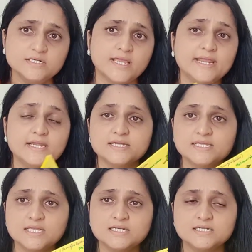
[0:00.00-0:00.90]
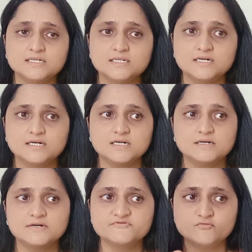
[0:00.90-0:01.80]
And again,
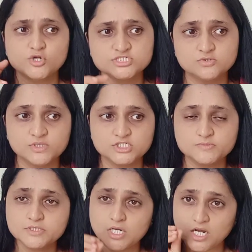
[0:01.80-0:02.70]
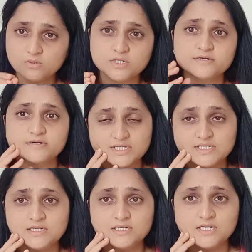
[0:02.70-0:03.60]
we watched a video about how a real